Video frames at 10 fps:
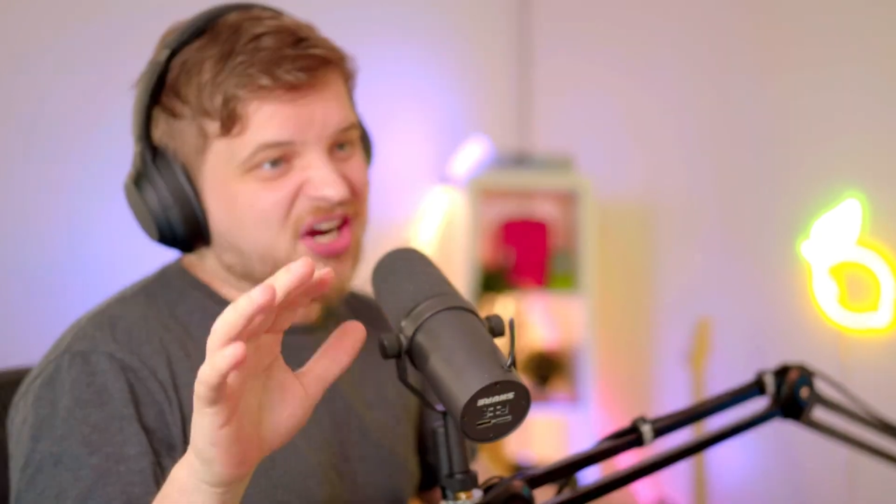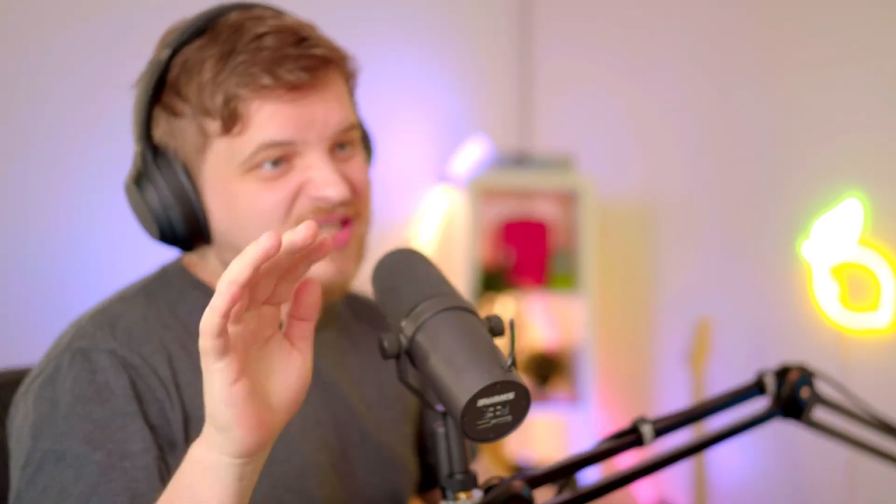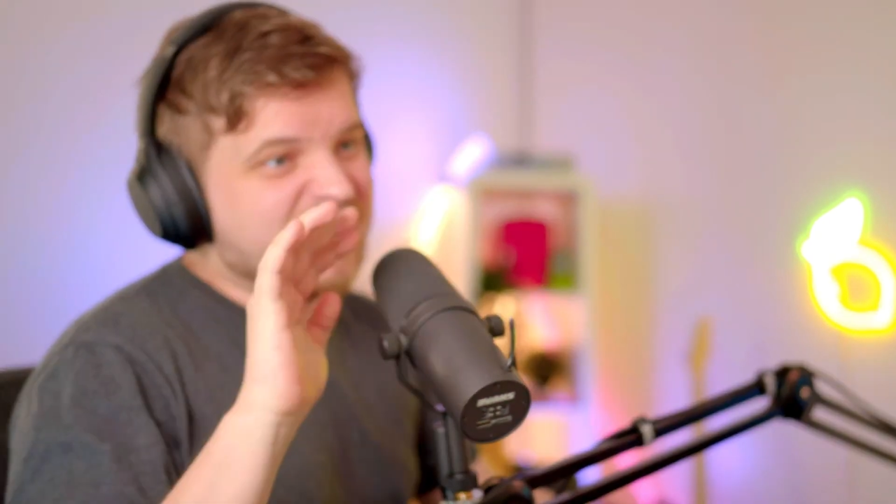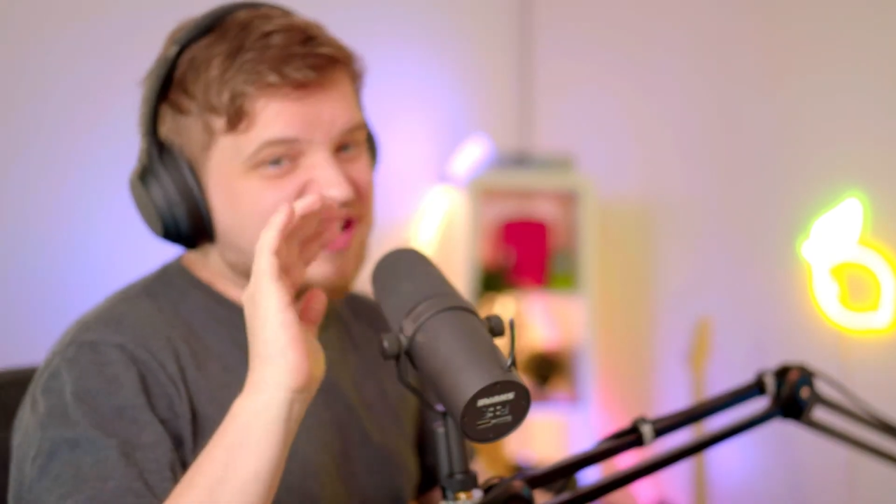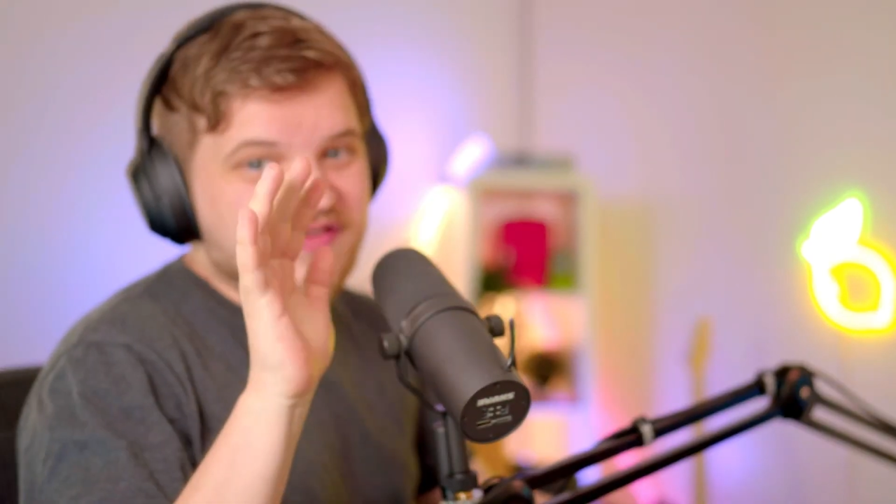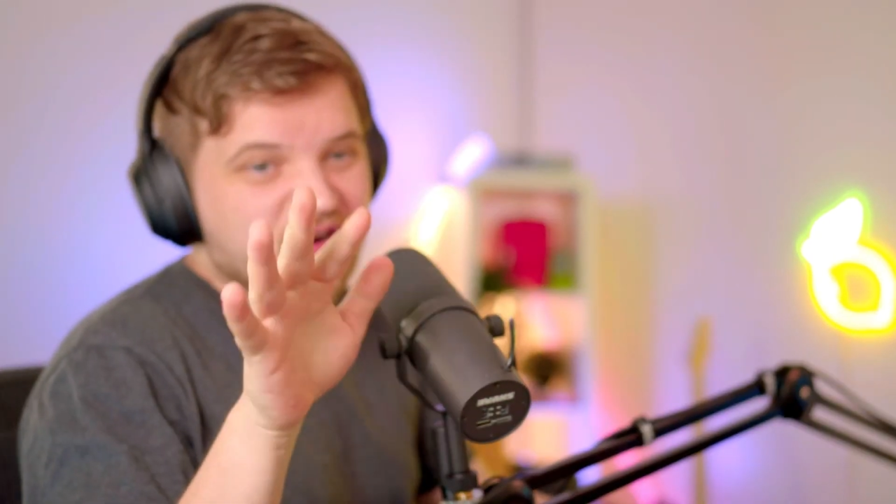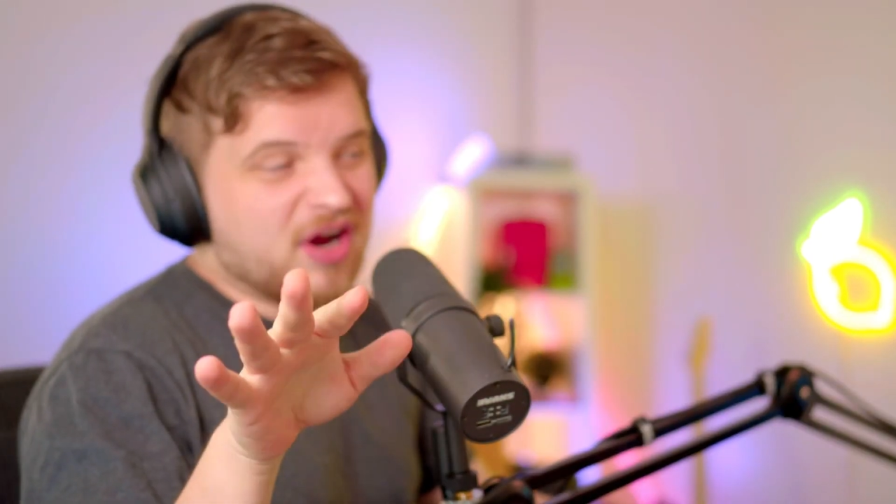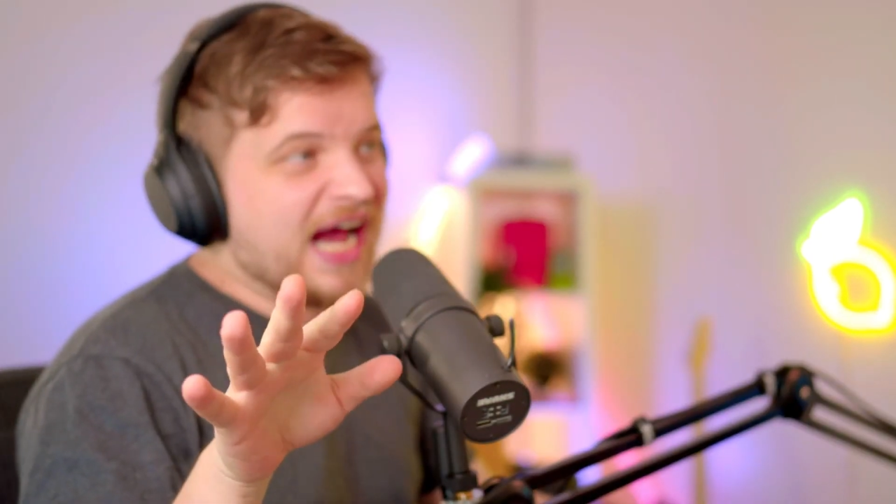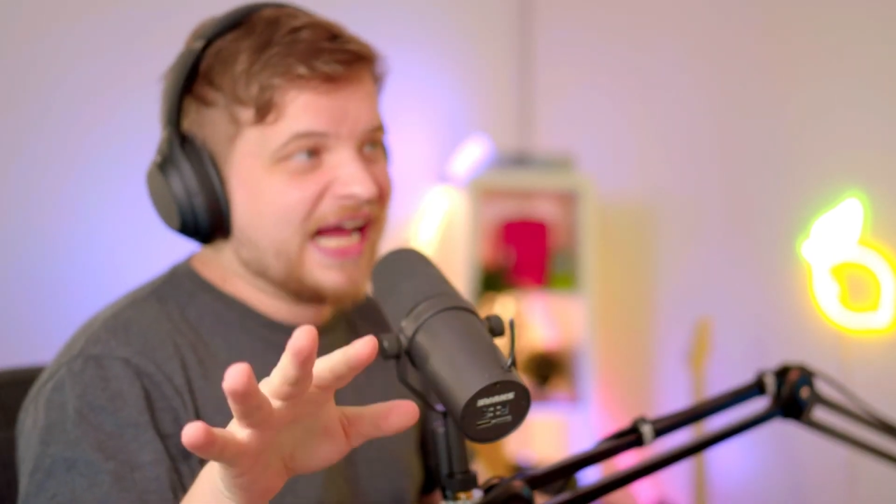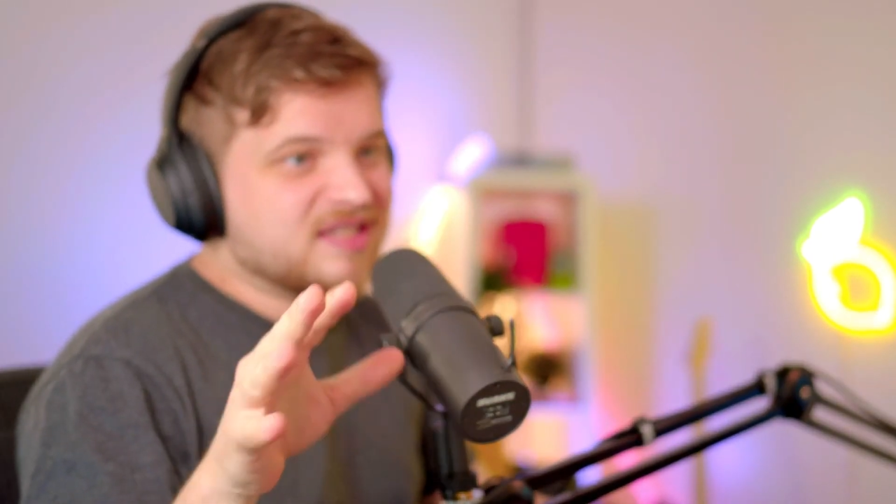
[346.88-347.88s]
only if your
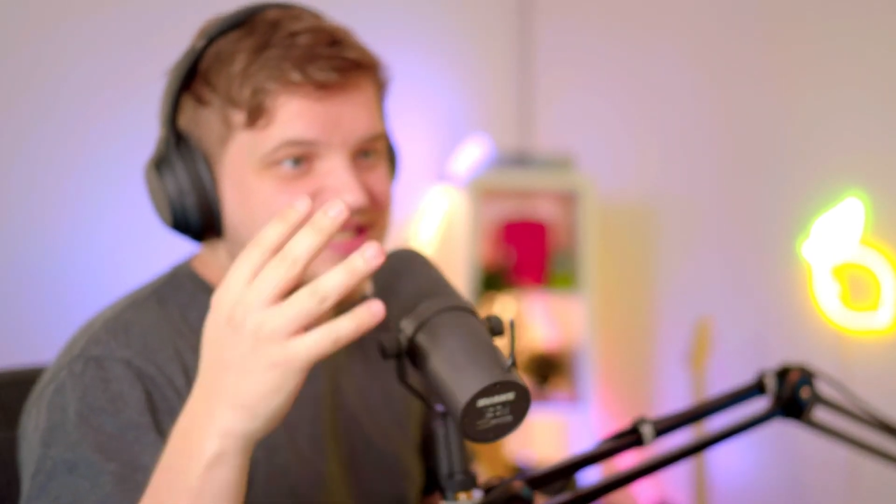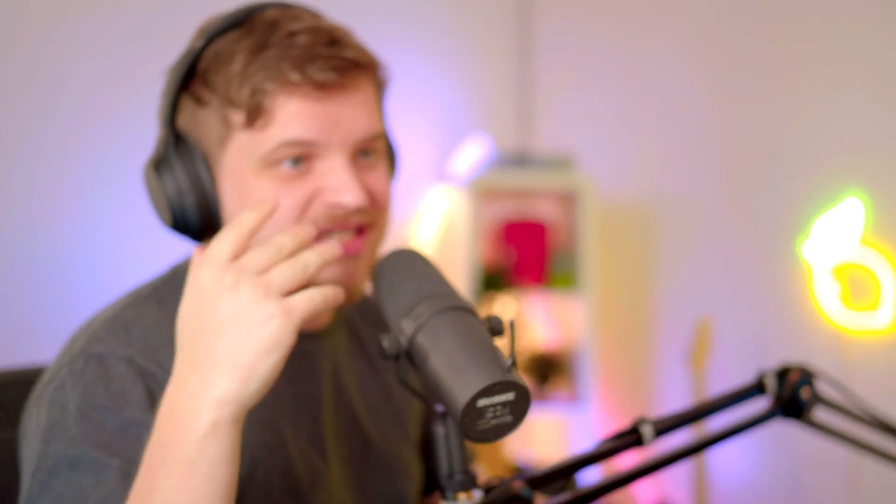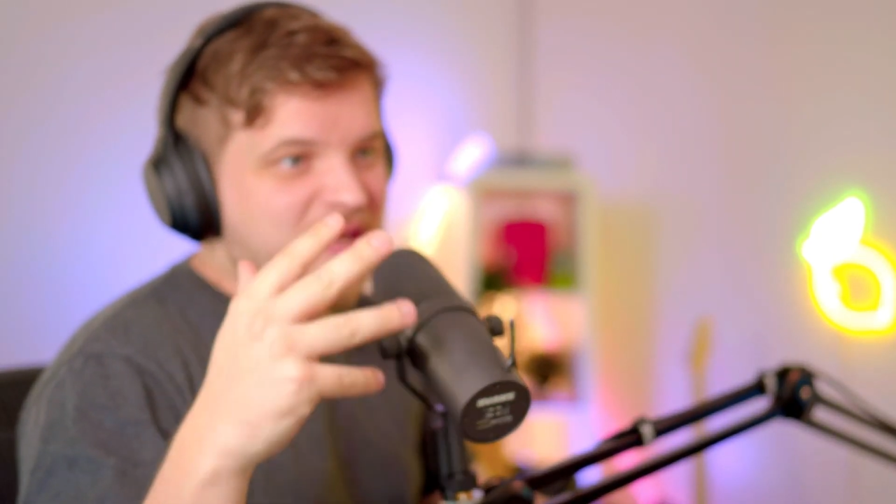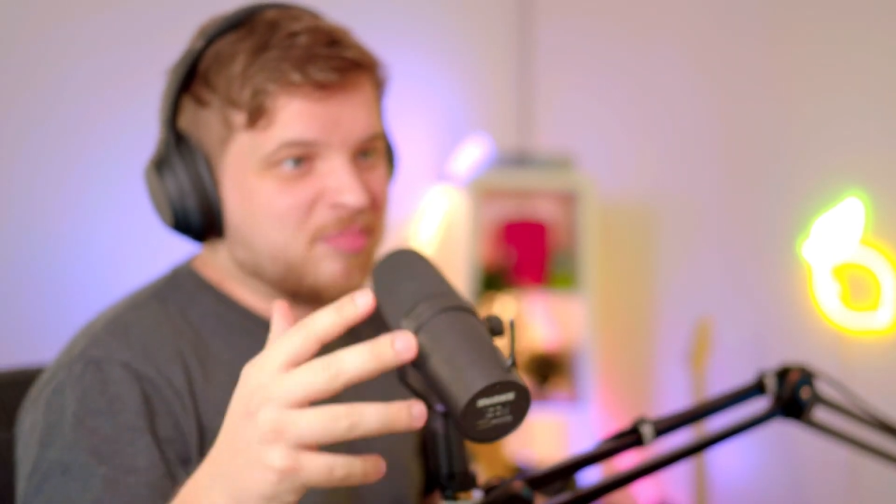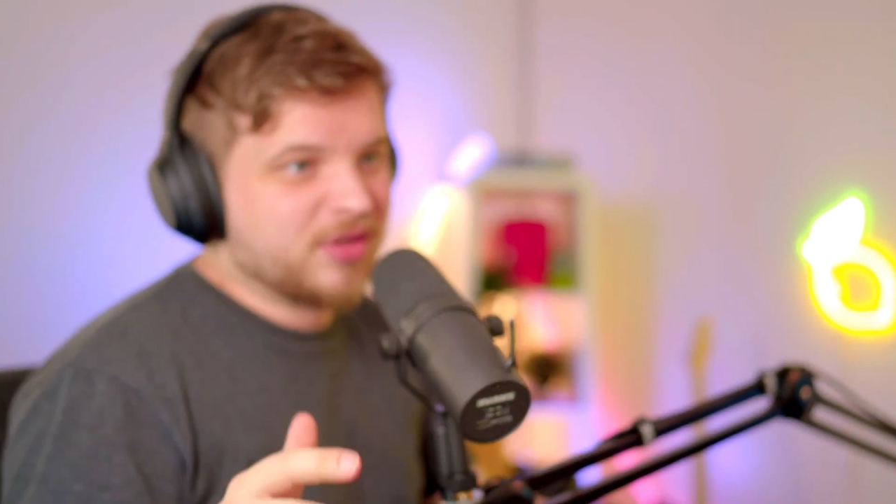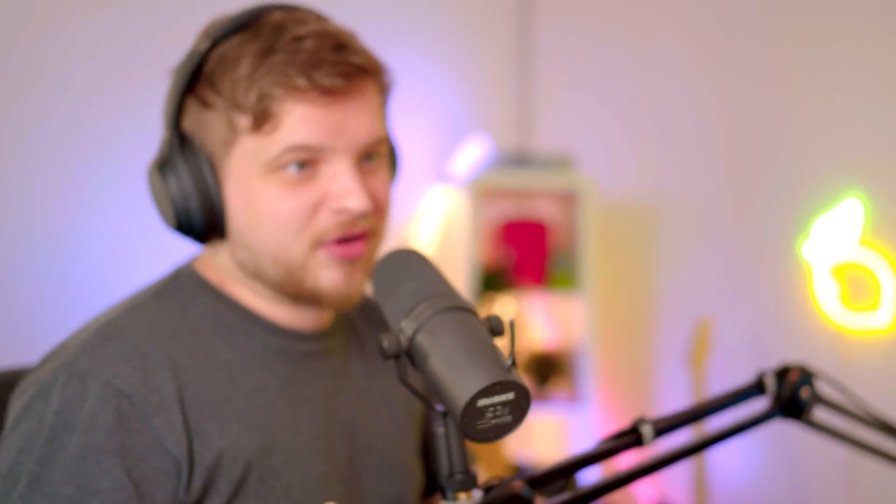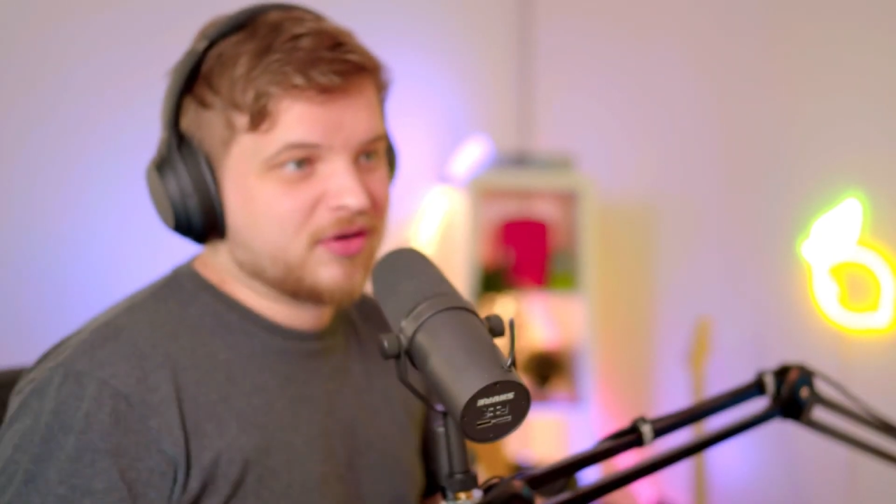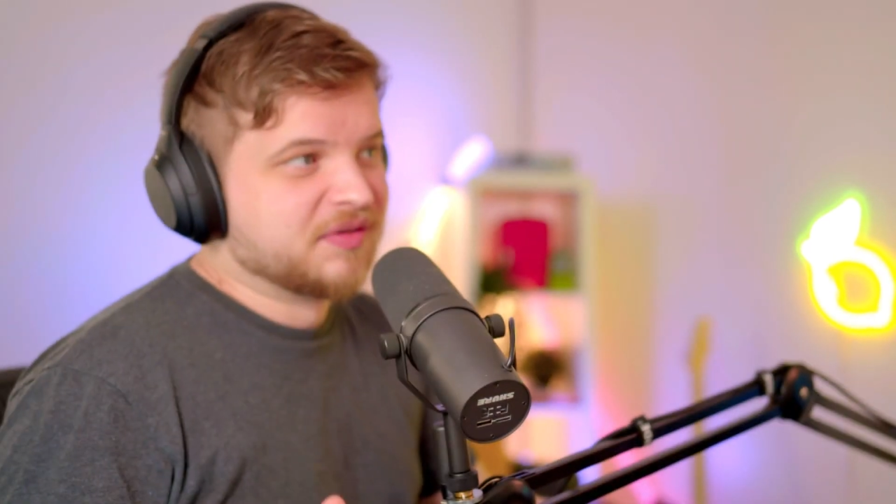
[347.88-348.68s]
eyes stay blue.